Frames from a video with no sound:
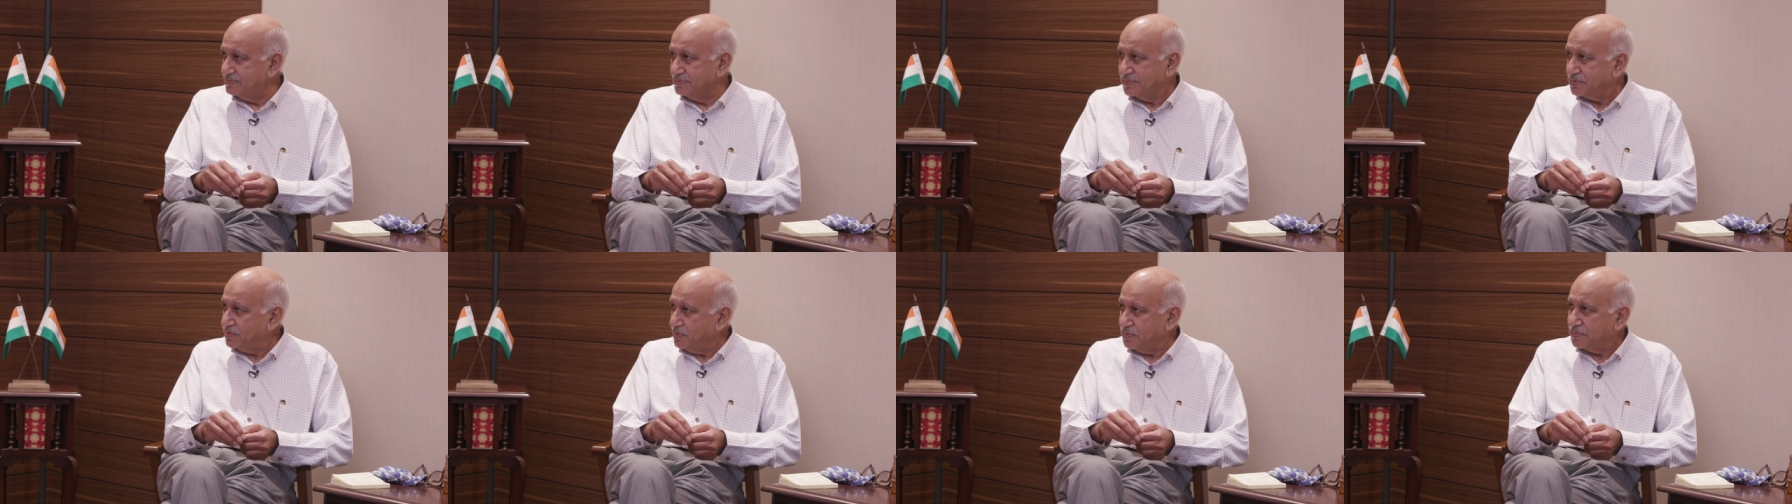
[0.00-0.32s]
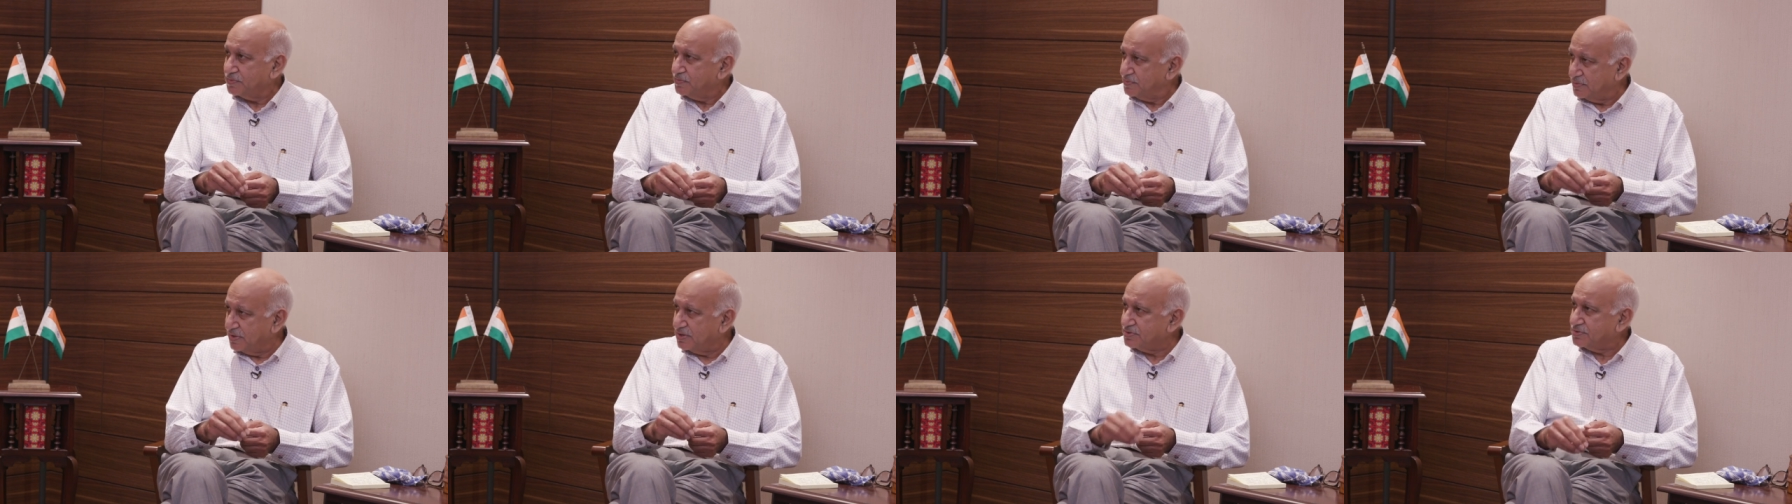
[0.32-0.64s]

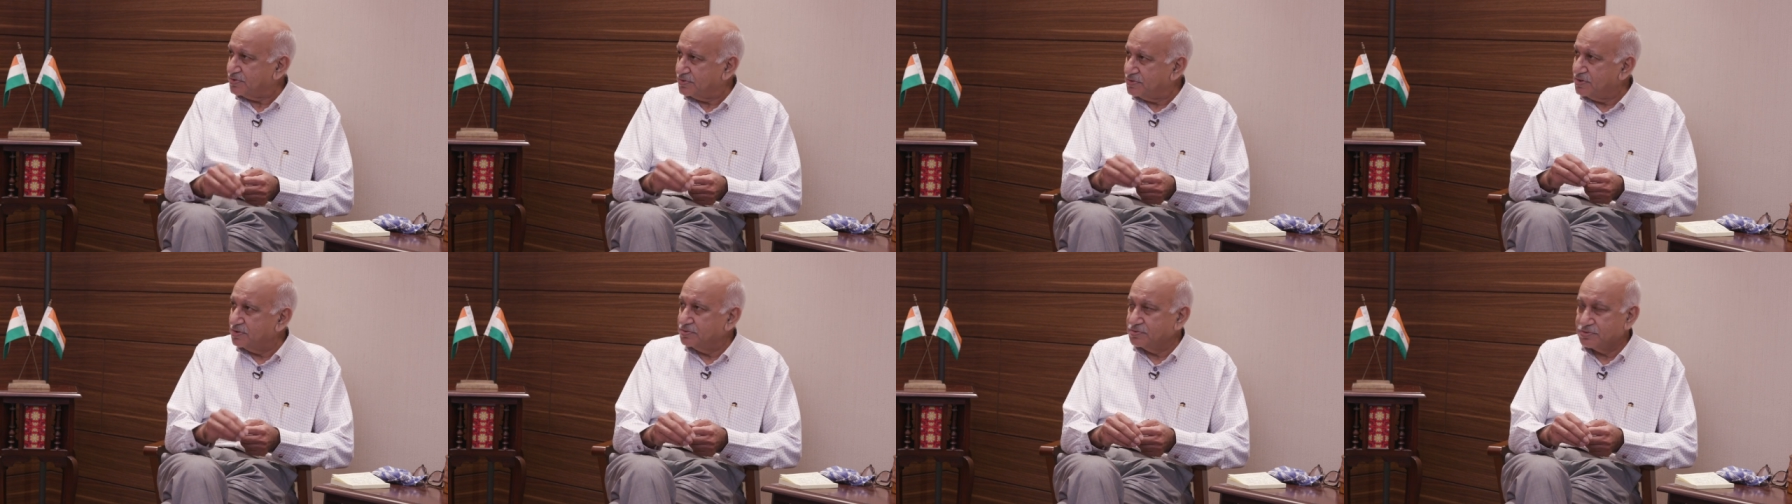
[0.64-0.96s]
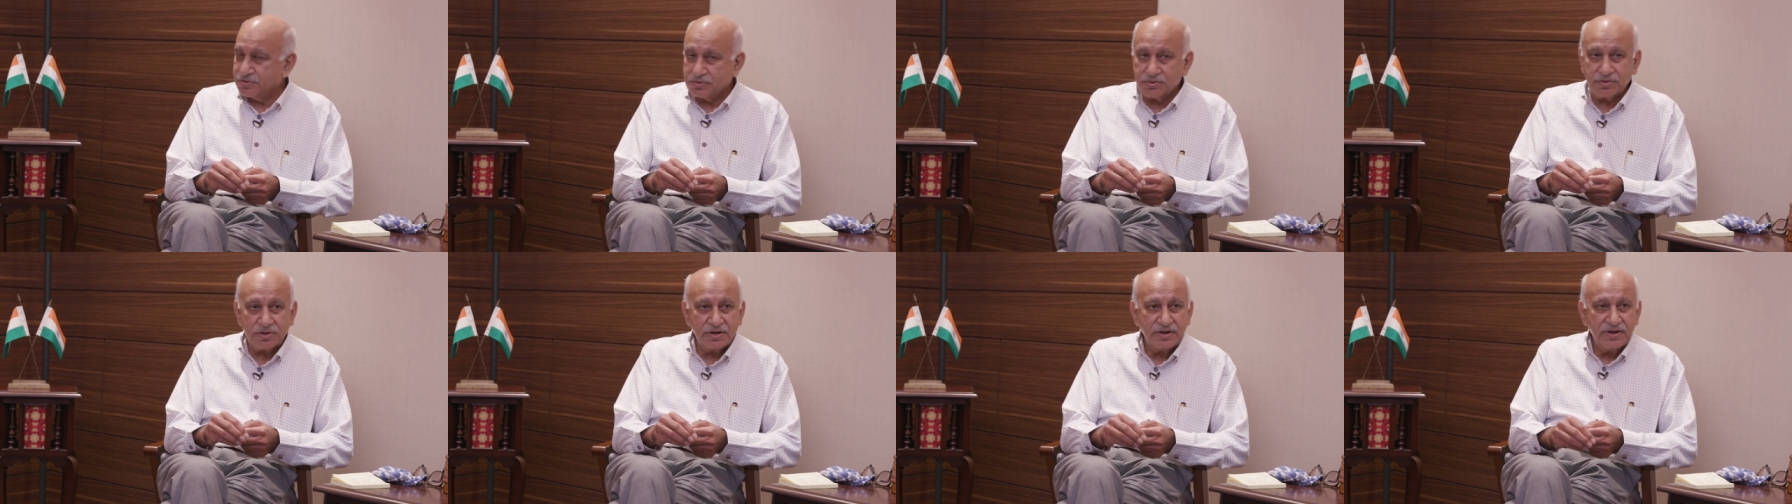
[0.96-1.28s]
No, that's not
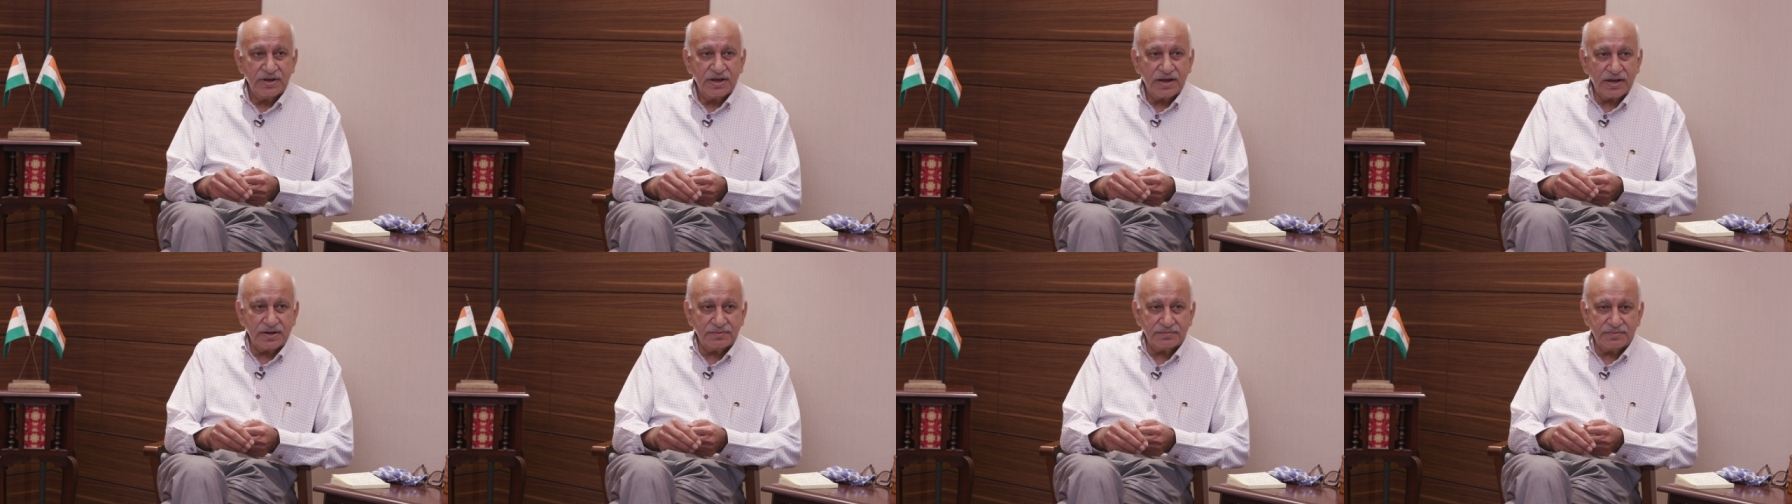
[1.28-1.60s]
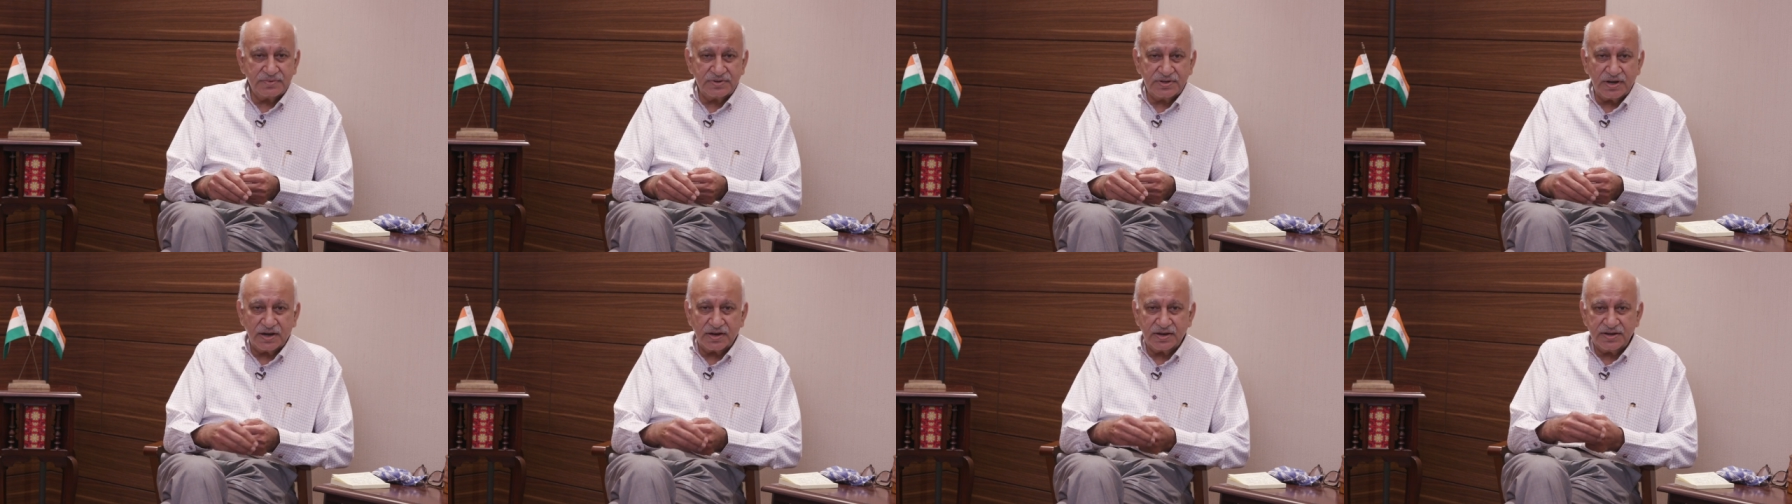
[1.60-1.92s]
true.
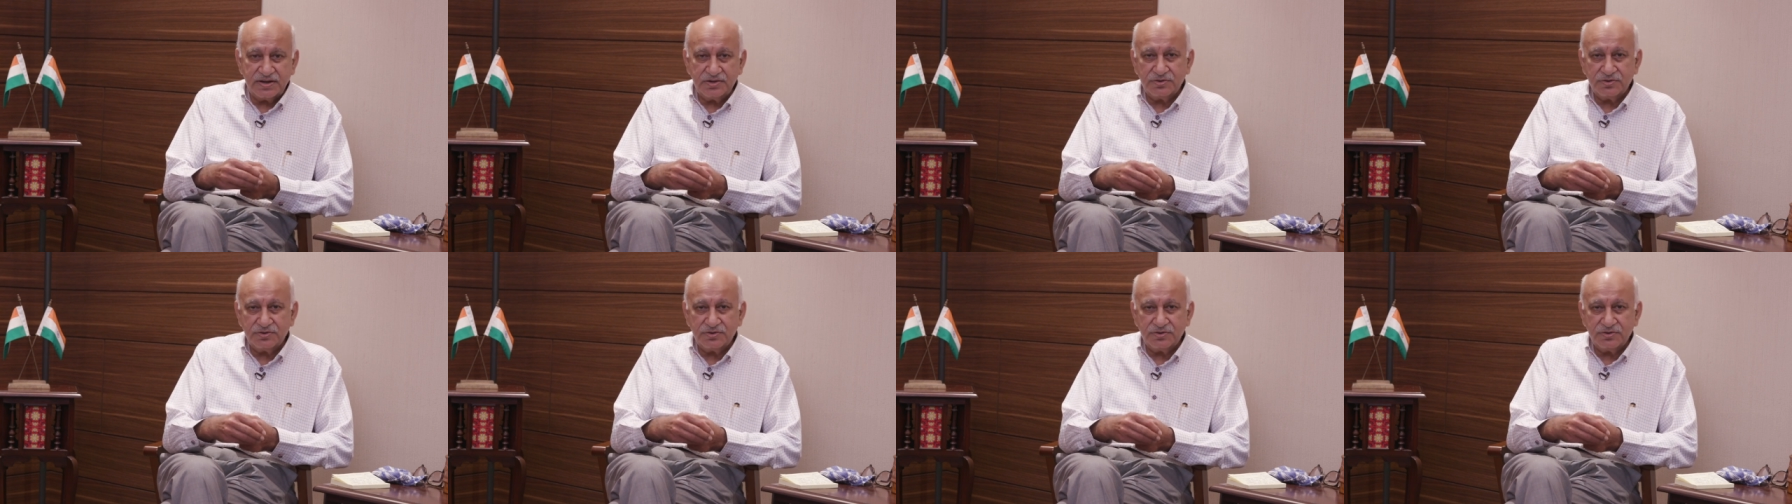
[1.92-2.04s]
And our